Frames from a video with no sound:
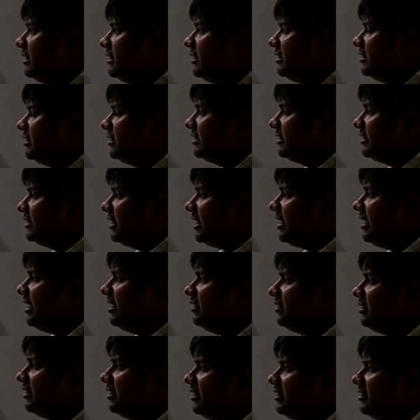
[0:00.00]

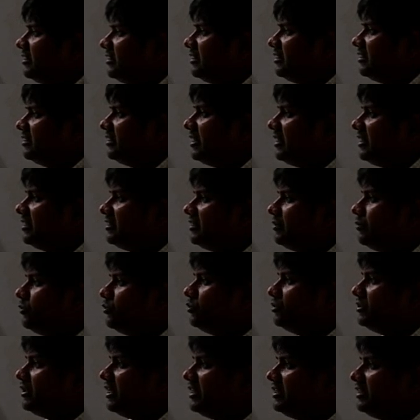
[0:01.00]
Second case is there,
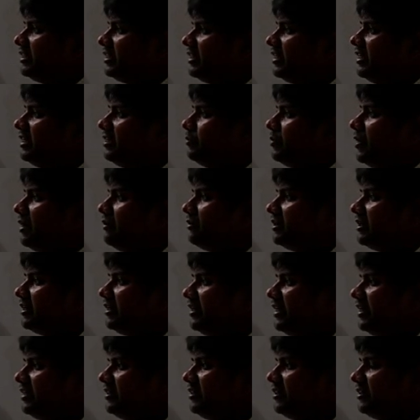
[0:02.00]
suppose there is a grid power
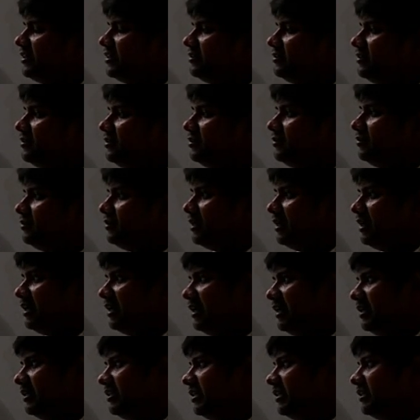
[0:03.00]
connected,
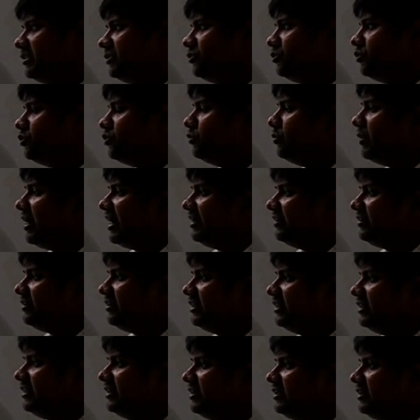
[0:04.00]
there is no
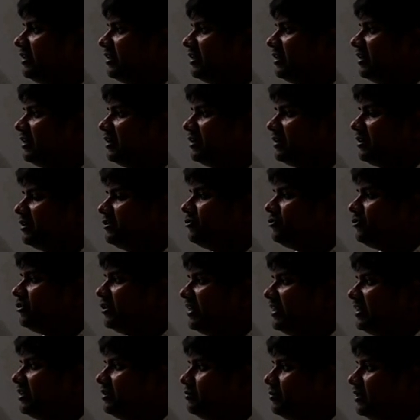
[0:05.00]
battery
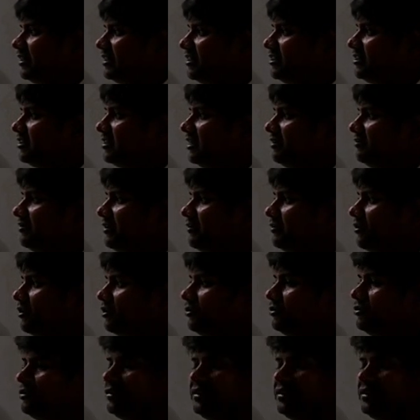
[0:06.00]
constraint, but still we want to